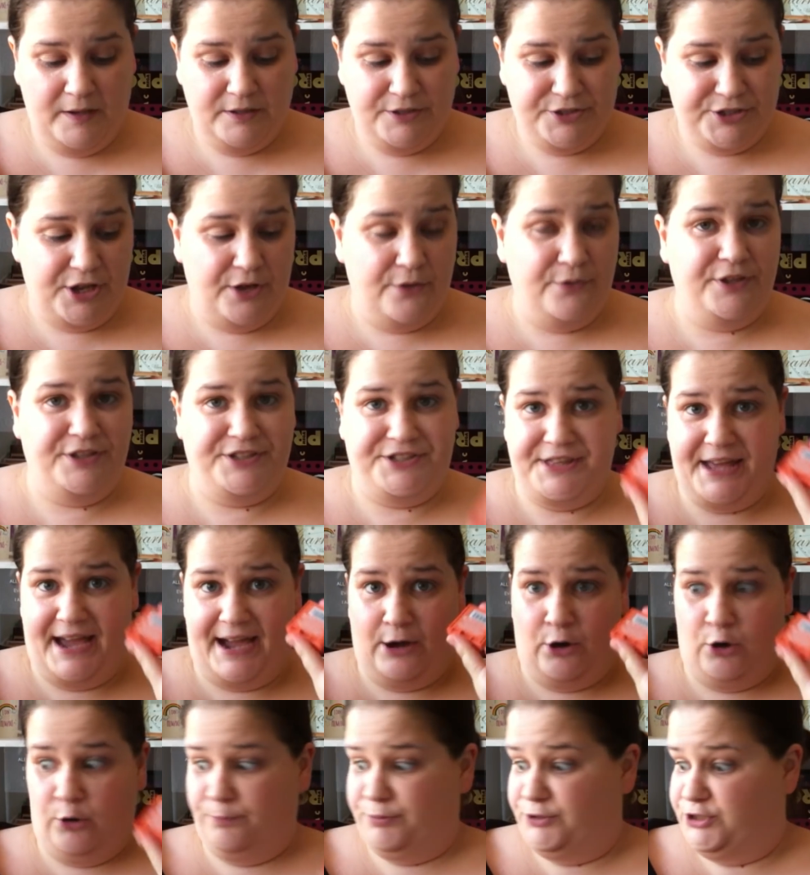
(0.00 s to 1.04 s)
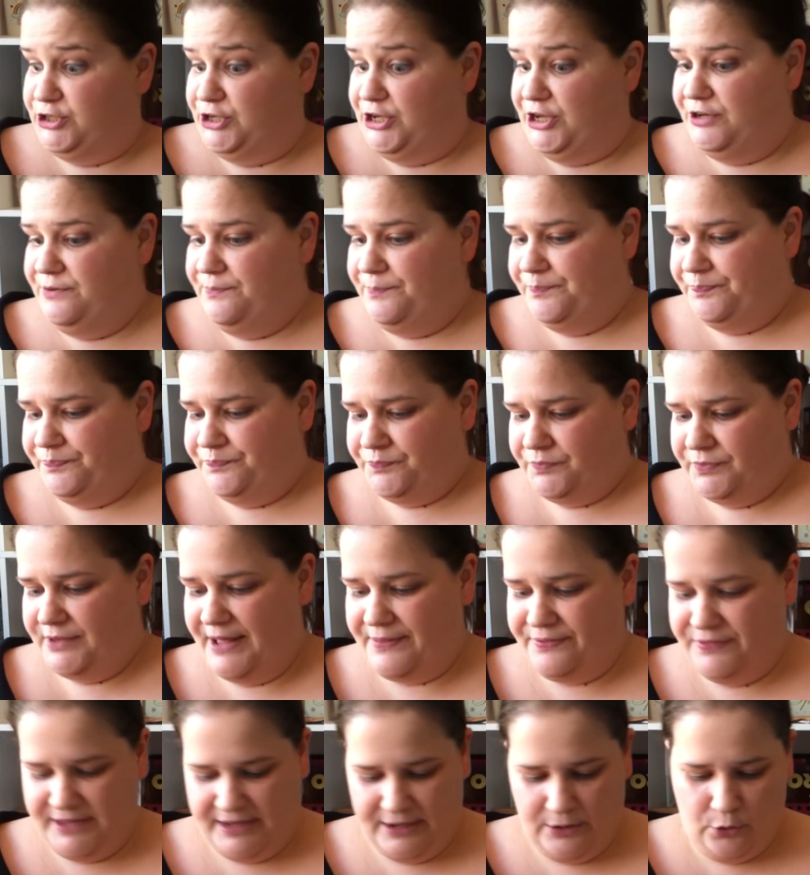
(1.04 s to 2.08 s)
So there's that option.
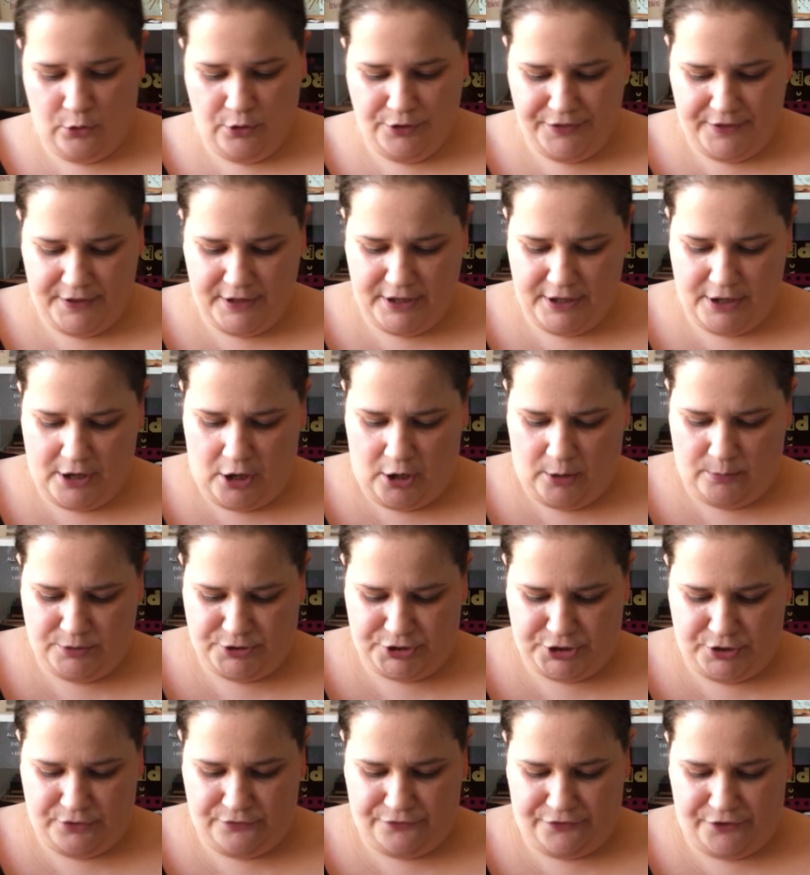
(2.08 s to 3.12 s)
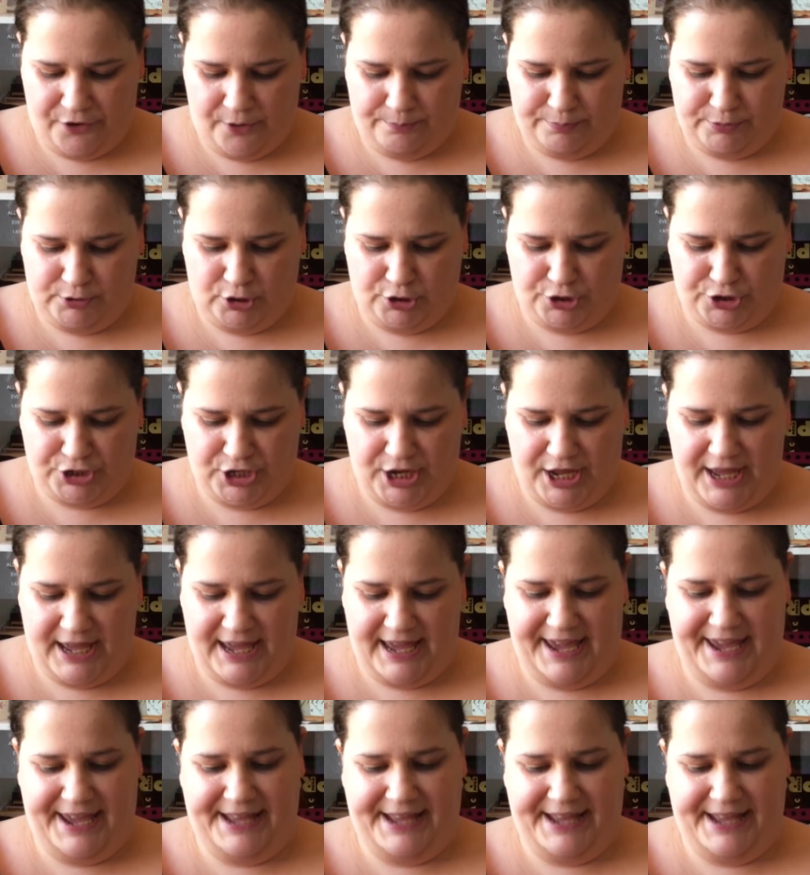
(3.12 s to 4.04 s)
Then the other option for a blusher